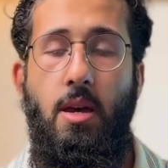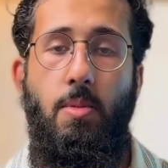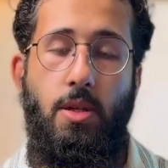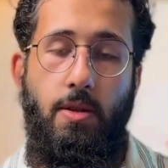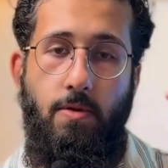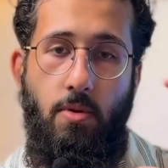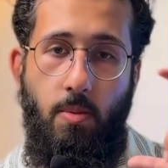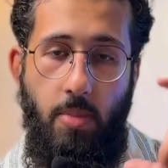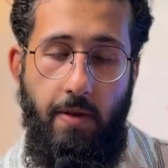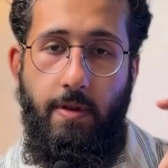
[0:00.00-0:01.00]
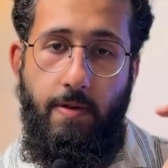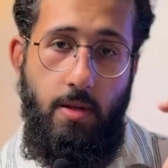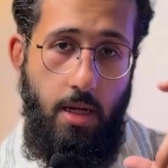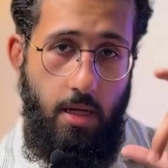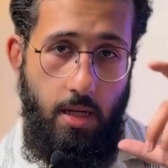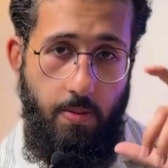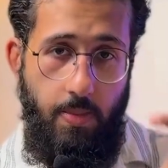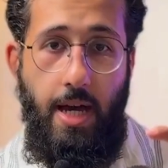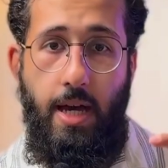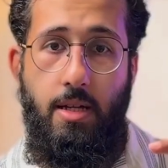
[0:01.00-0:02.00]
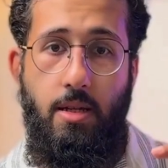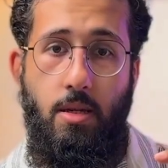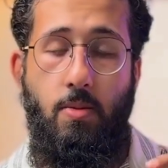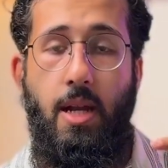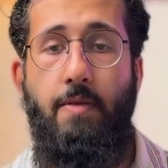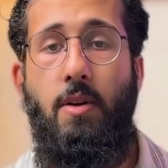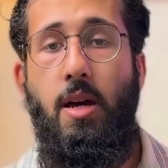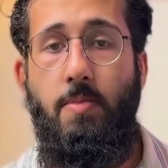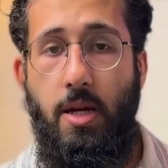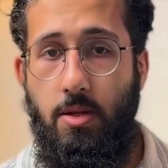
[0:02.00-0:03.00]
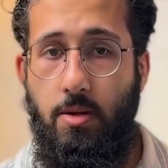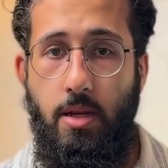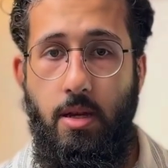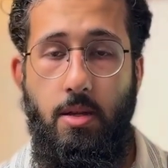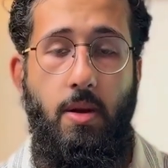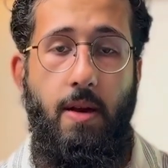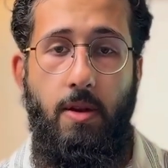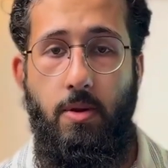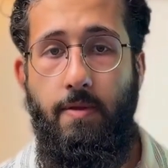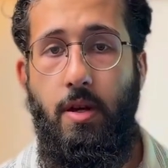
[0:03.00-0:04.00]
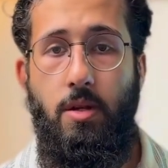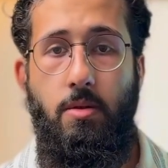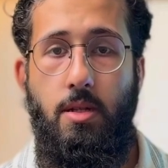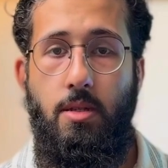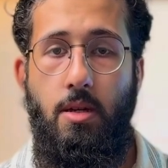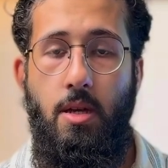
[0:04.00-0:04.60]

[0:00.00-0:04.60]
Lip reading: Because if your above the fold section is bad, you will have a high bounce rate and you will have low conversion rates.